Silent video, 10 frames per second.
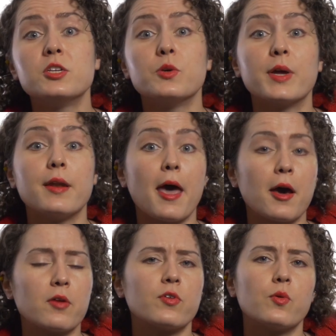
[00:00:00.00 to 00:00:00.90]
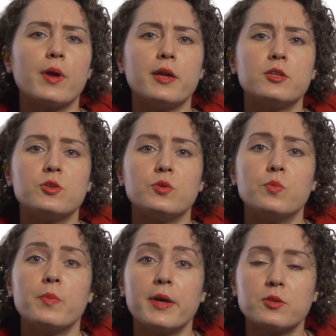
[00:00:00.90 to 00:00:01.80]
she went out of her way to
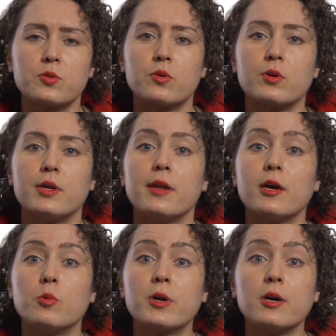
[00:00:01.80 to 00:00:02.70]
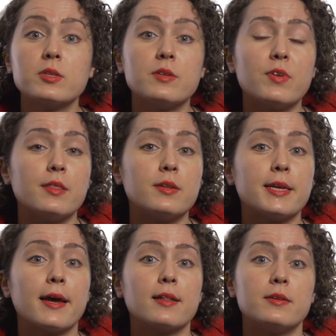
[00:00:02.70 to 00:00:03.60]
mentor and help cultivate the
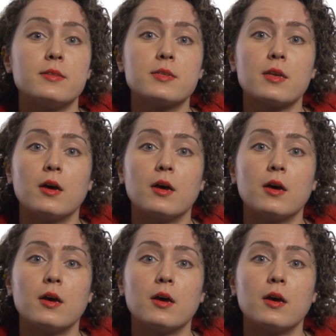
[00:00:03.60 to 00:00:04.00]
talents